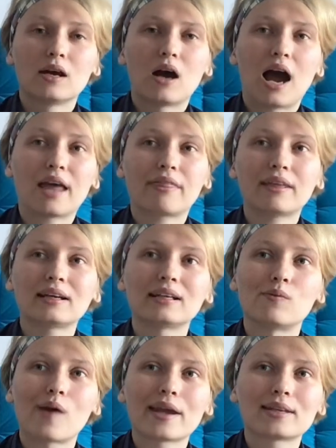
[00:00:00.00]
I think
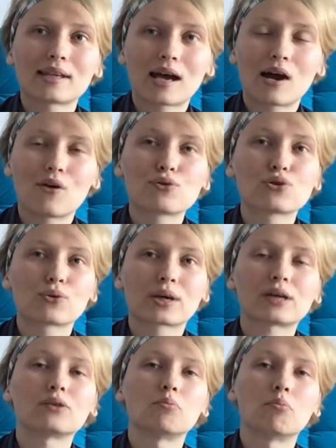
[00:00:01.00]
right now you can